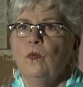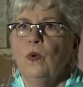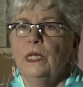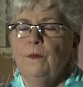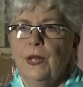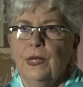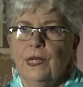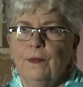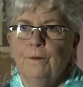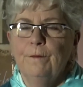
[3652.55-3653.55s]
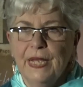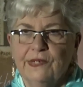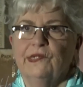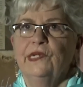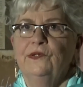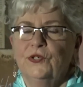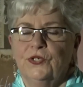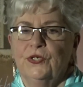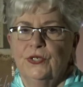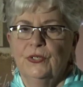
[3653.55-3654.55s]
One uh,
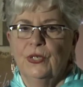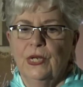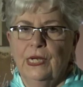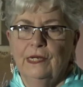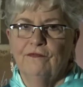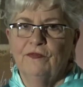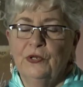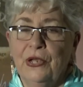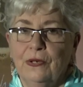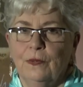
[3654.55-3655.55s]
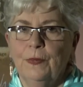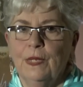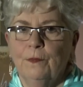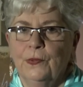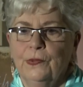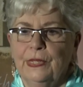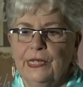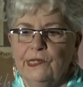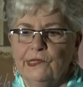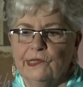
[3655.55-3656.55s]
message uh, for young people
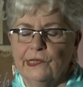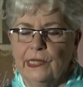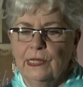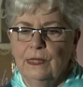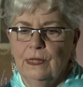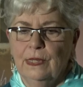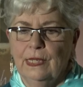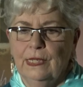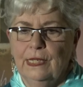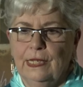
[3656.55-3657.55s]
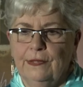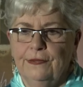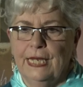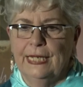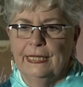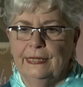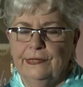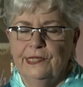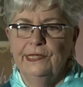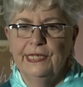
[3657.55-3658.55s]
is uh, that
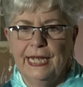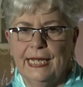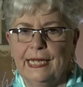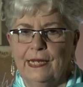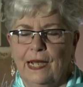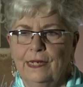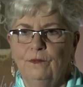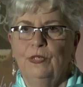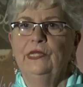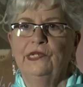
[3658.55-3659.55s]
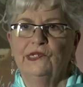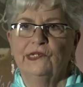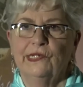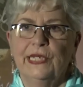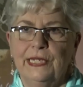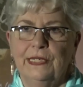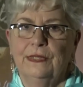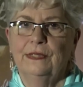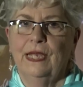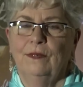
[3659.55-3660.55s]
today I really see
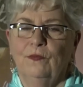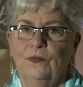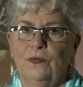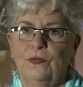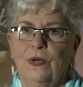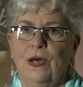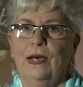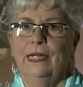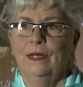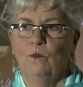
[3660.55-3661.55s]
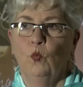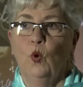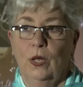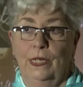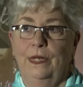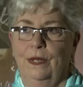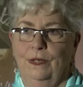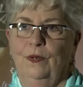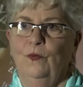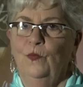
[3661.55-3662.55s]
that I am one
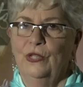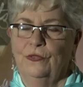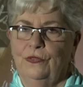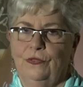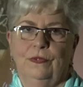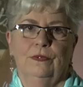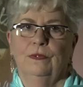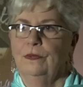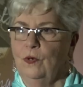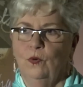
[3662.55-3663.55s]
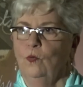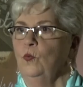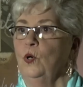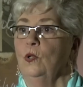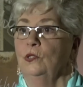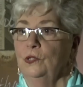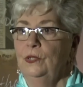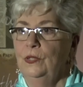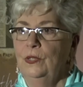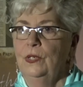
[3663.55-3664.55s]
with the whole world.
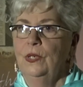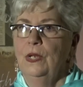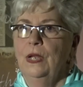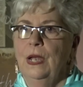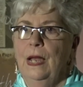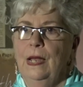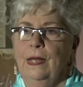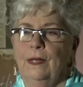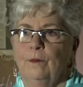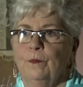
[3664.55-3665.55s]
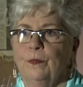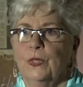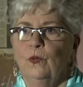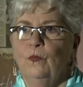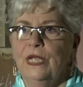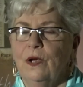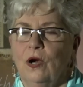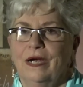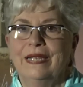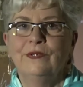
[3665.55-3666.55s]
Um, we
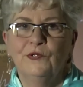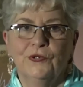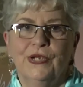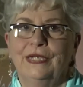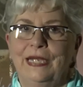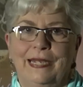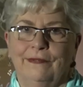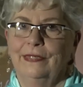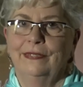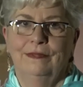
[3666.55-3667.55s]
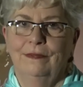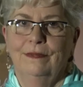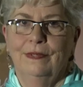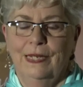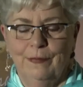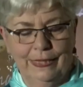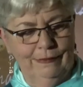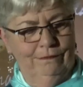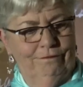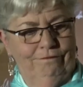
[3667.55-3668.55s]
are interconnected. I
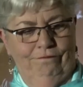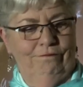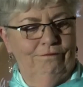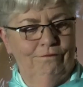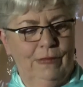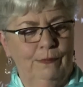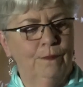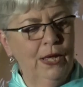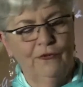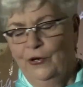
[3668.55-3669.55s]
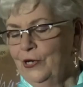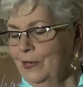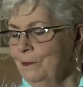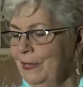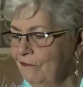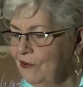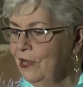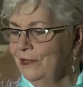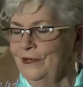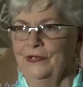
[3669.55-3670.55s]
mean, my mother and my
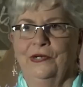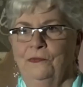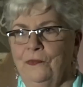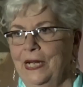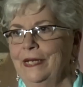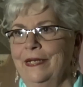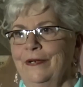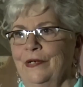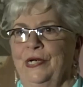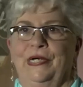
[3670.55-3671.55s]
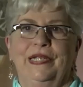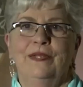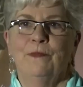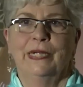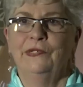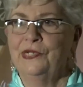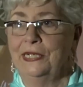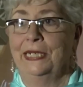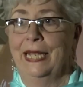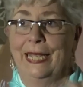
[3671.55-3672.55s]
father are right here in my
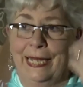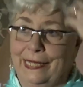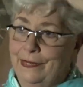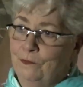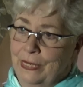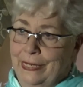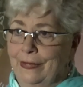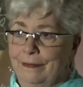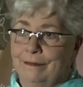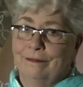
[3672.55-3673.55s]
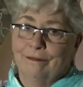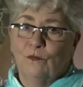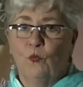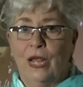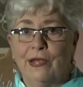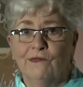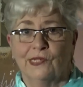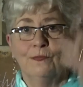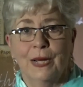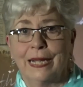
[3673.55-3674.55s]
DNA and my waves
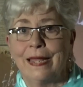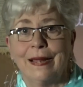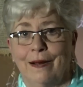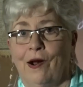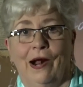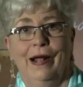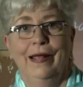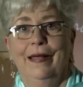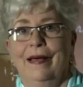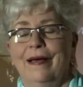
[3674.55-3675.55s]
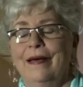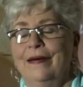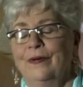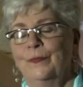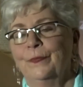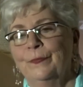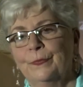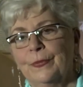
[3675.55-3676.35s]
in my hair. Um,